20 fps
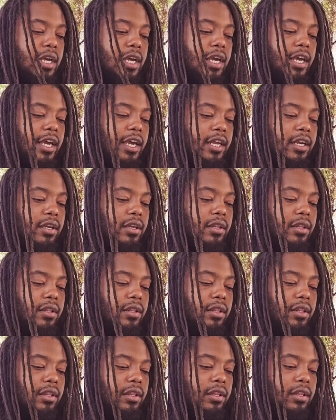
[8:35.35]

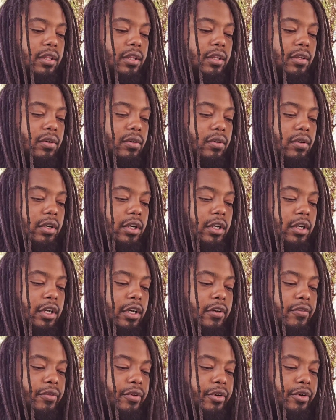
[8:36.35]
and of
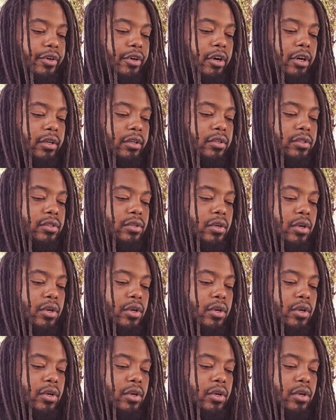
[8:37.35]
their daughters,